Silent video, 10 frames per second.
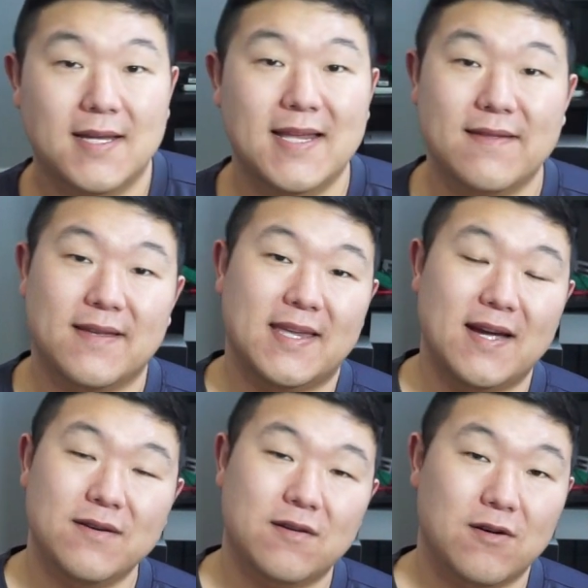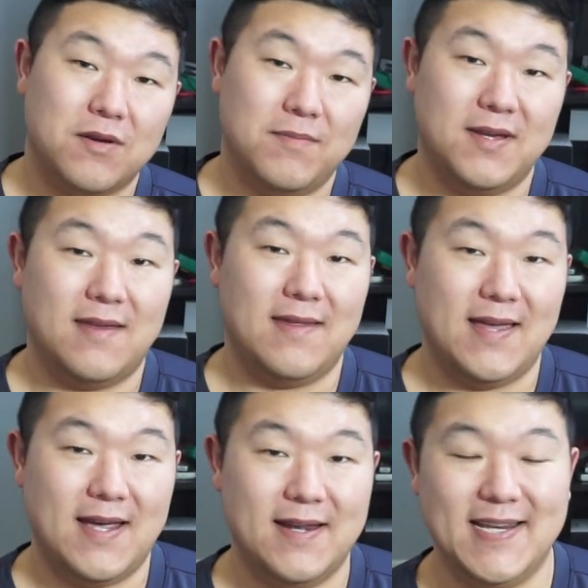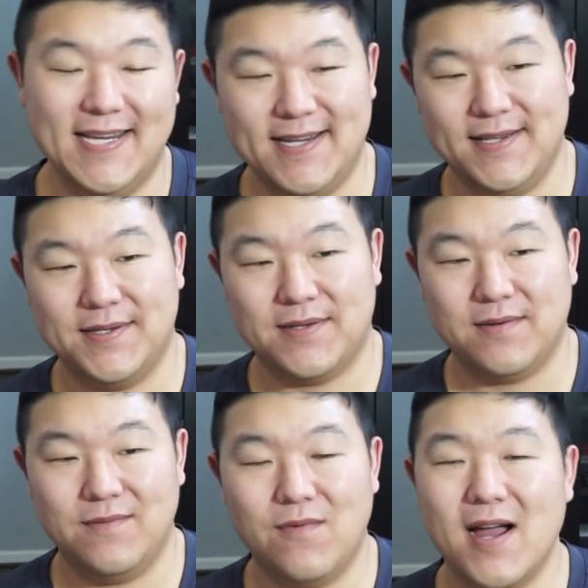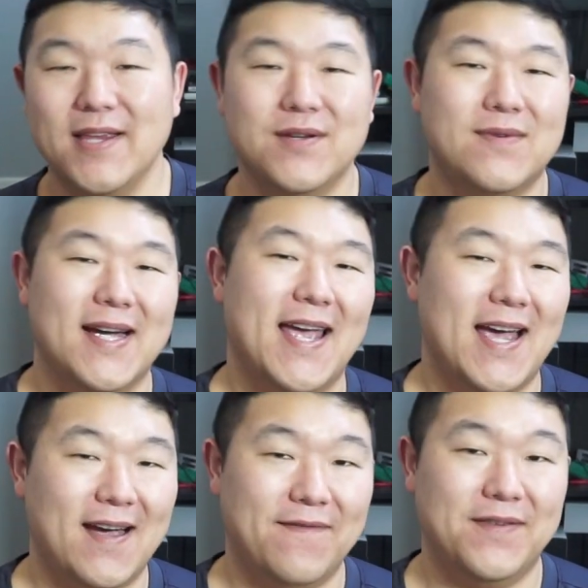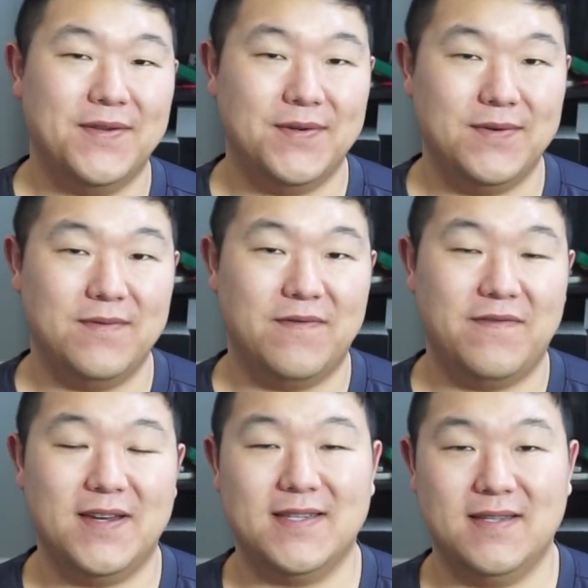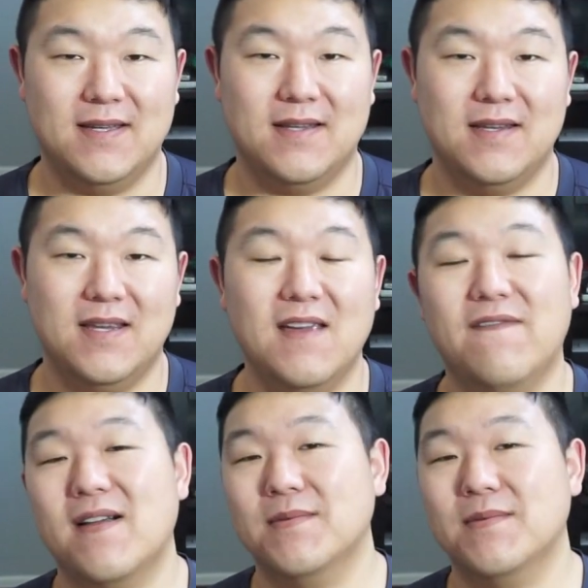Now the counter argument to that is, why do I have to fix it if I'm